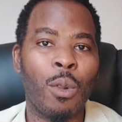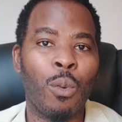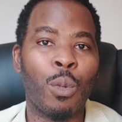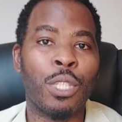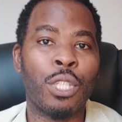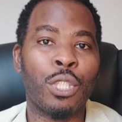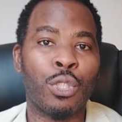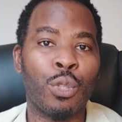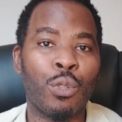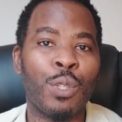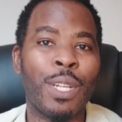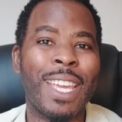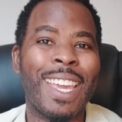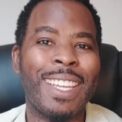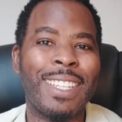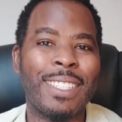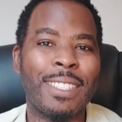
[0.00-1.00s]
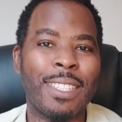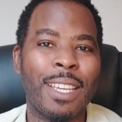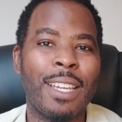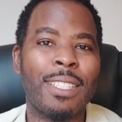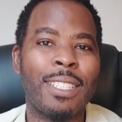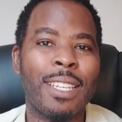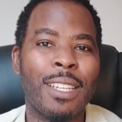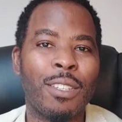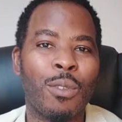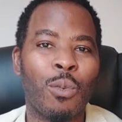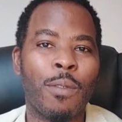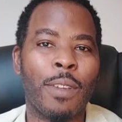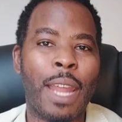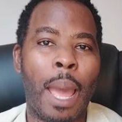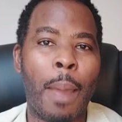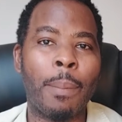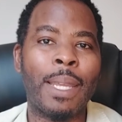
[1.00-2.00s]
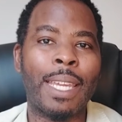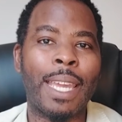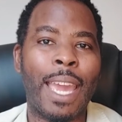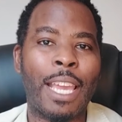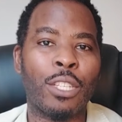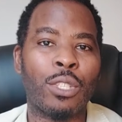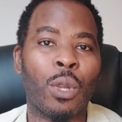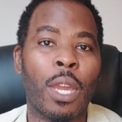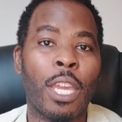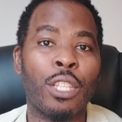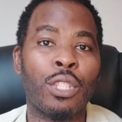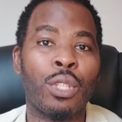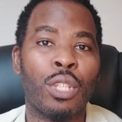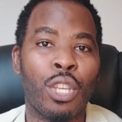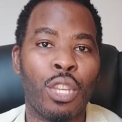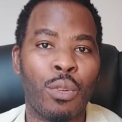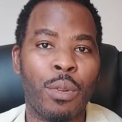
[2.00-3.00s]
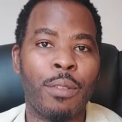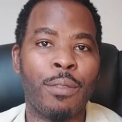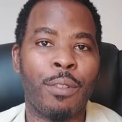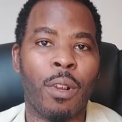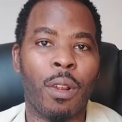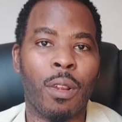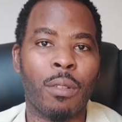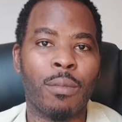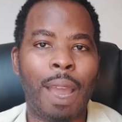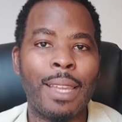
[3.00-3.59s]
which is usually inserted with an applicator into the urethra.